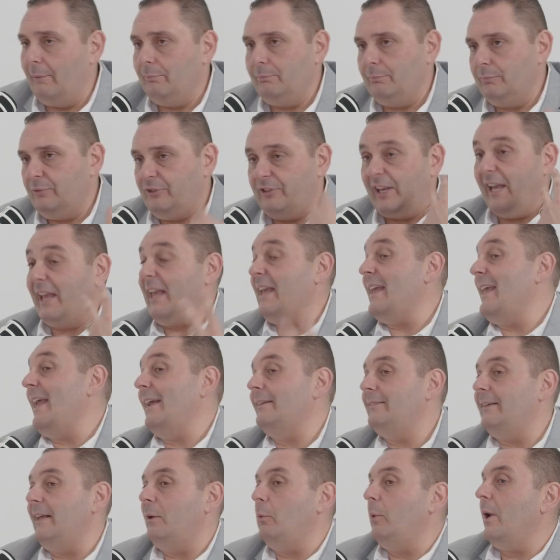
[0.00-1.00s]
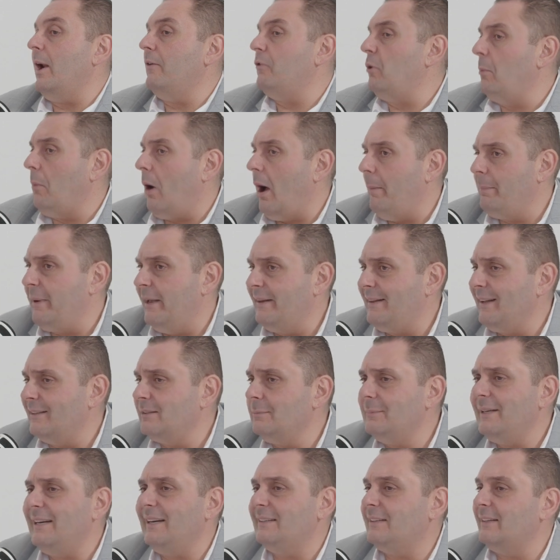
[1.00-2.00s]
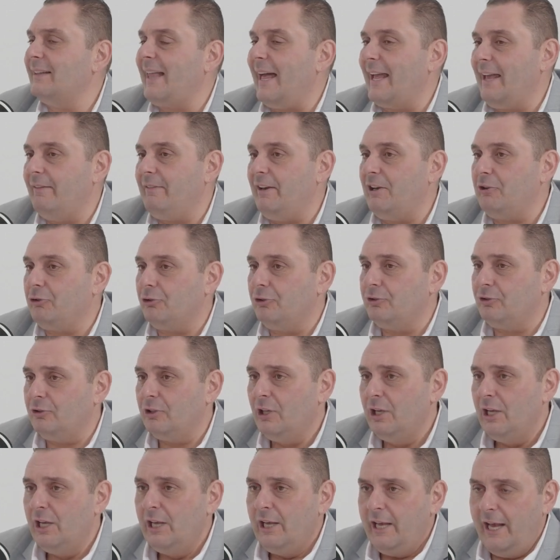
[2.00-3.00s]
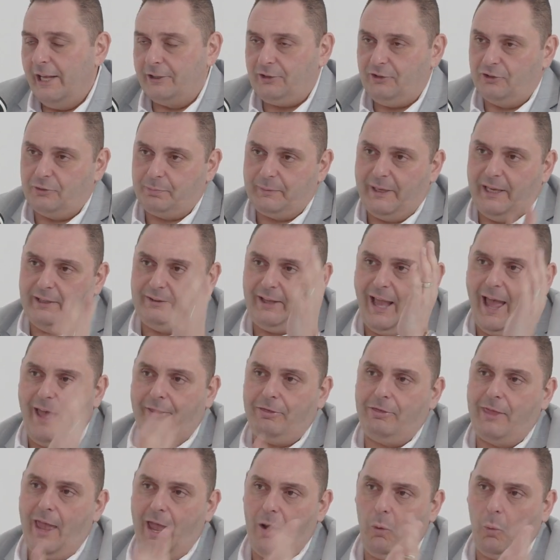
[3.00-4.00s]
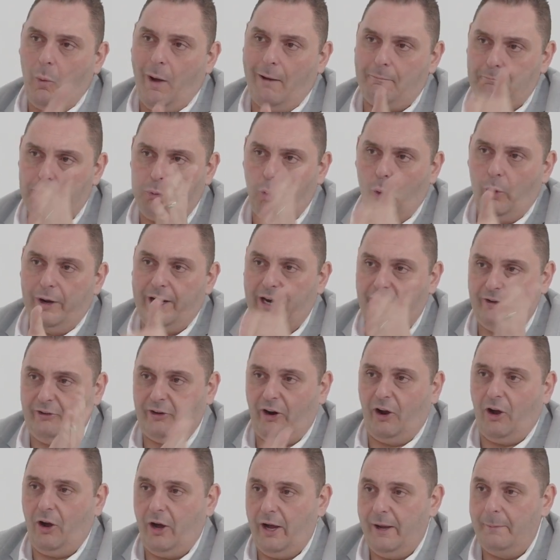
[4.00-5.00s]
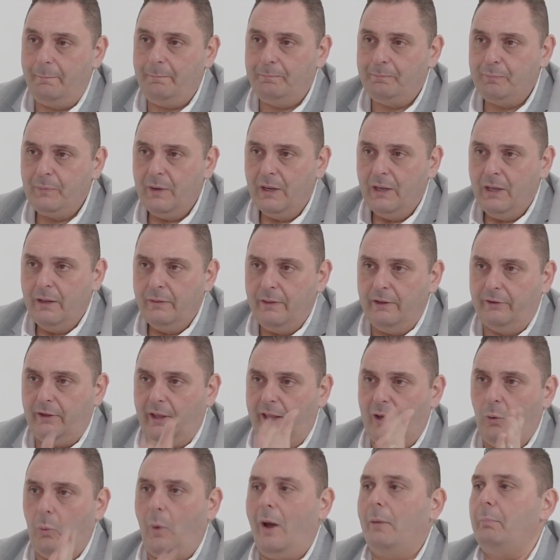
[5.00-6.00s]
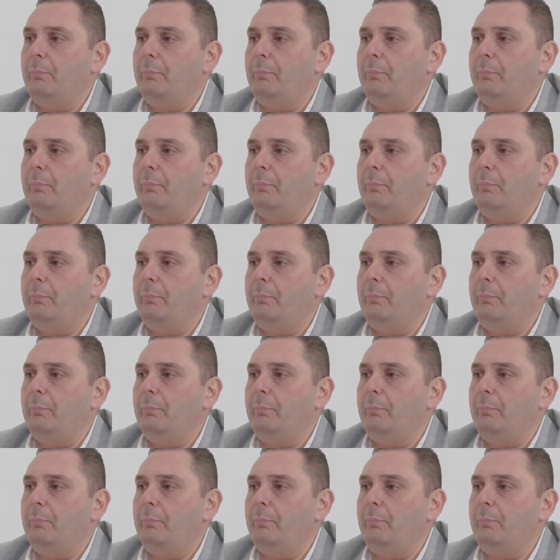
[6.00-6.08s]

second guessing, whatever it might be. It doesn't mean there's a lack of interest. It just means at that one point in time, there's only one